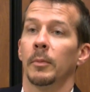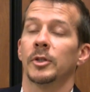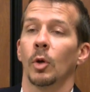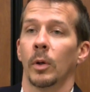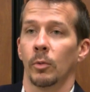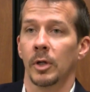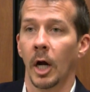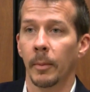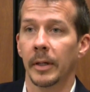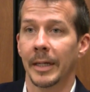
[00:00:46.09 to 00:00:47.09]
But so when we're
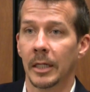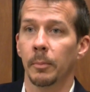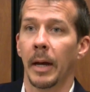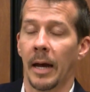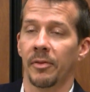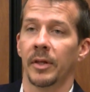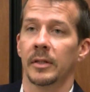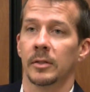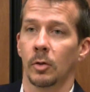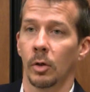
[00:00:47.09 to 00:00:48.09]
talking about
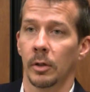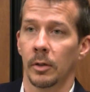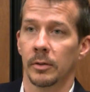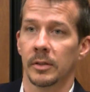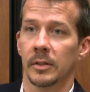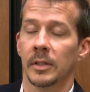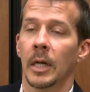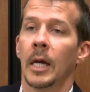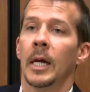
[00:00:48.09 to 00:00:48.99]
idiopathic scoliosis,